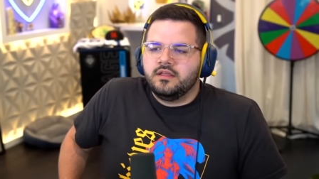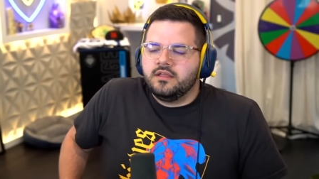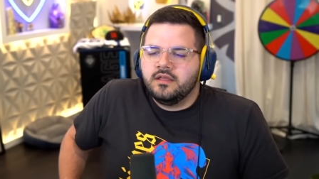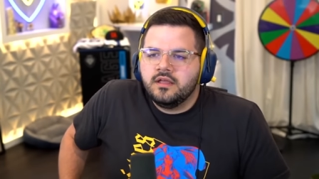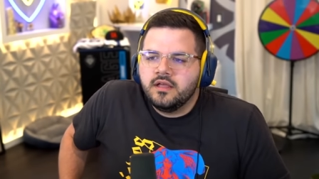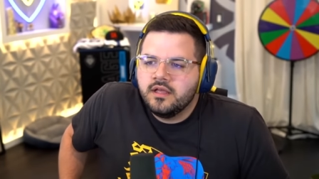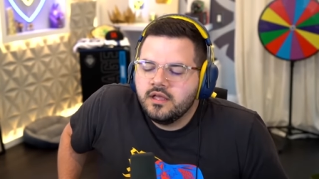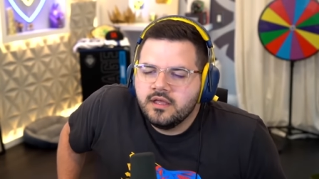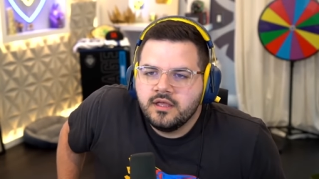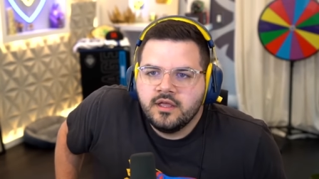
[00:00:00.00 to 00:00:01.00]
It's on the
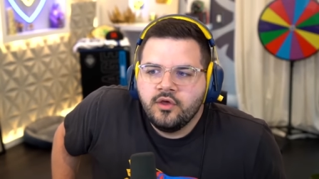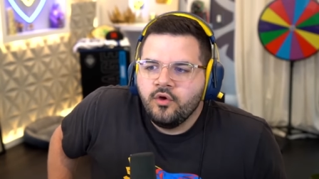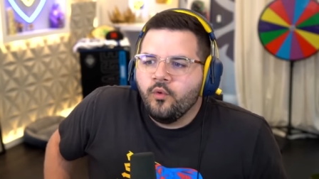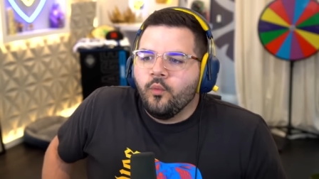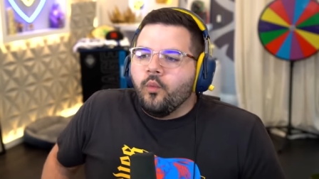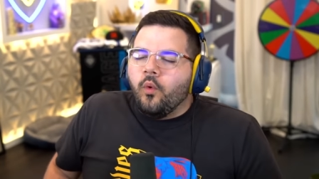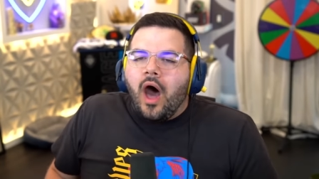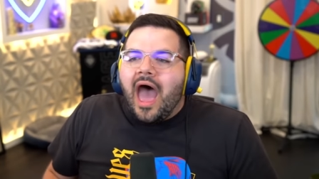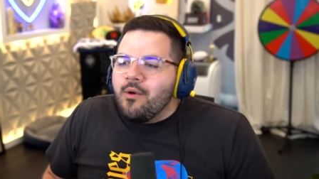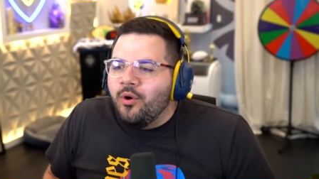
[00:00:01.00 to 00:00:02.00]
table.
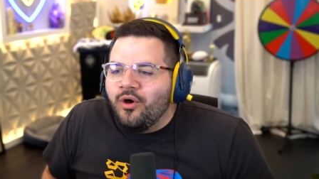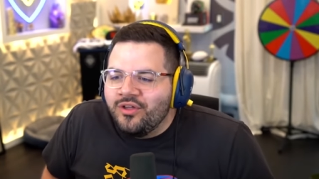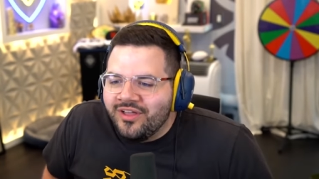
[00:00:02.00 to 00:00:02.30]
Why?